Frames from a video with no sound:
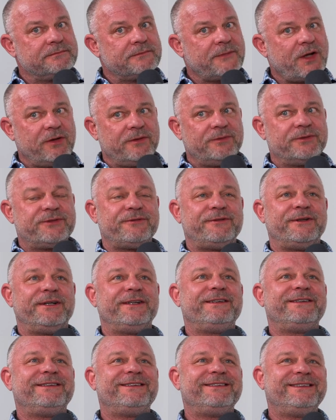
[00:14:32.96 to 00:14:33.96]
Oh, it was
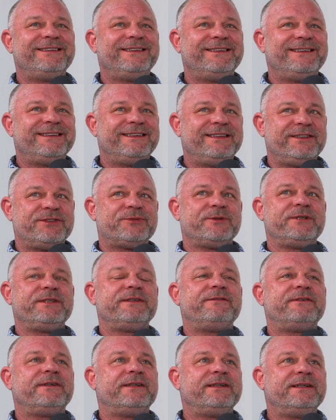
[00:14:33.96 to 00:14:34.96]
fun. It was really
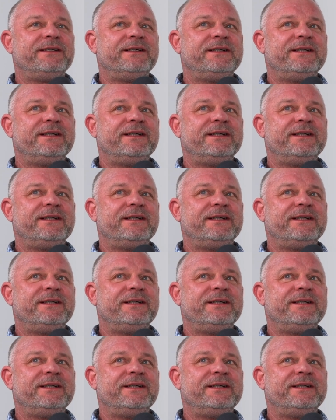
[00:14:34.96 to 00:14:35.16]
fun.